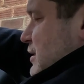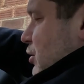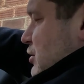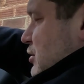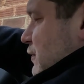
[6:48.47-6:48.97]
it's
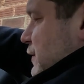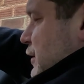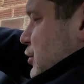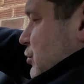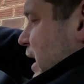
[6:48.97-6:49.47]
not
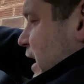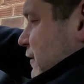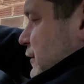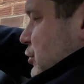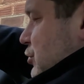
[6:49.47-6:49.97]
something you
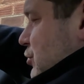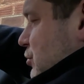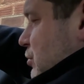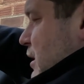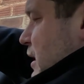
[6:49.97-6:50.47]
have to do